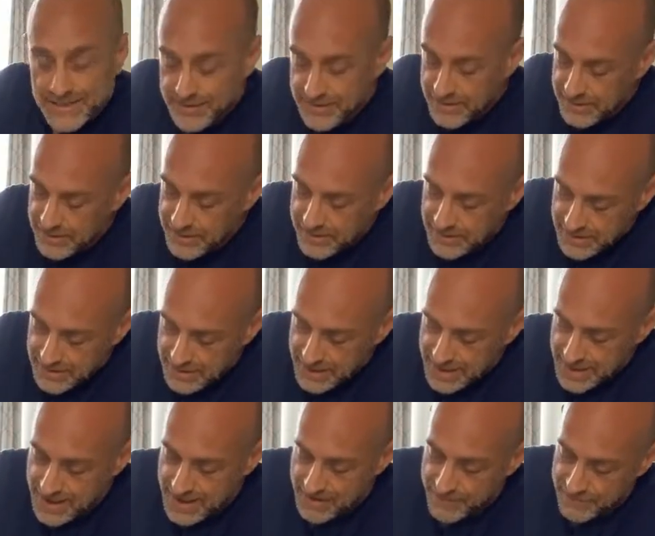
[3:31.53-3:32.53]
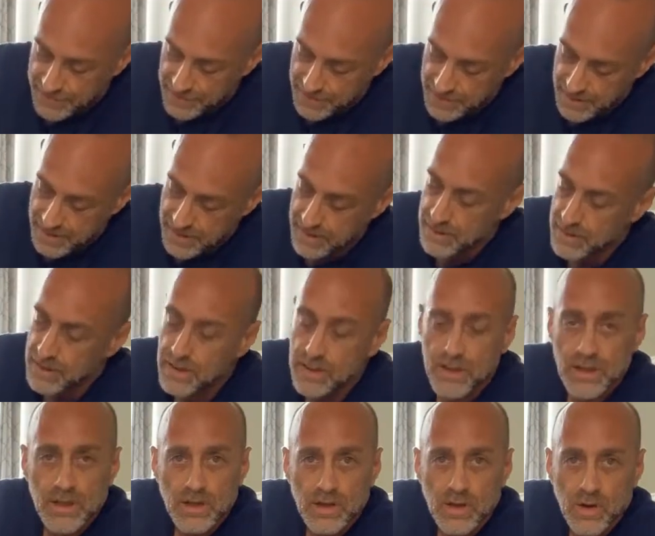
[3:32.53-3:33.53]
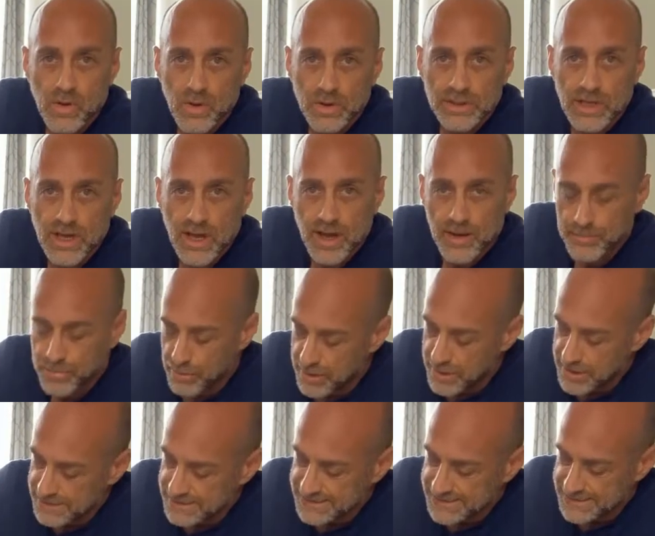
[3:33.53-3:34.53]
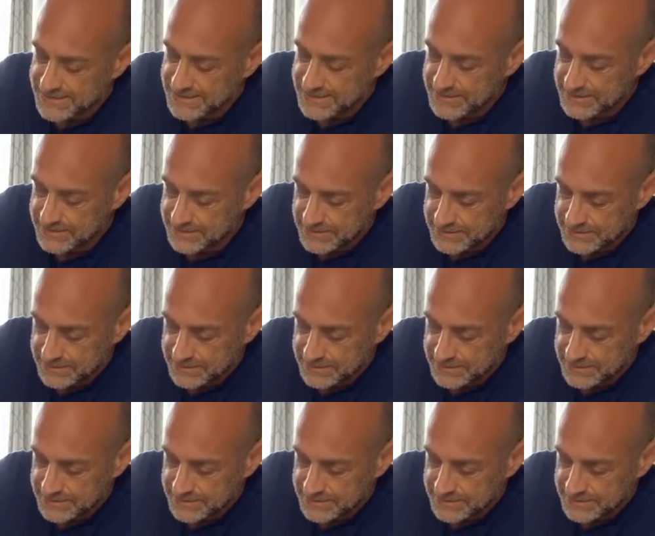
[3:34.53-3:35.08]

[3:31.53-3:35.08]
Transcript: here, I have the cold compress.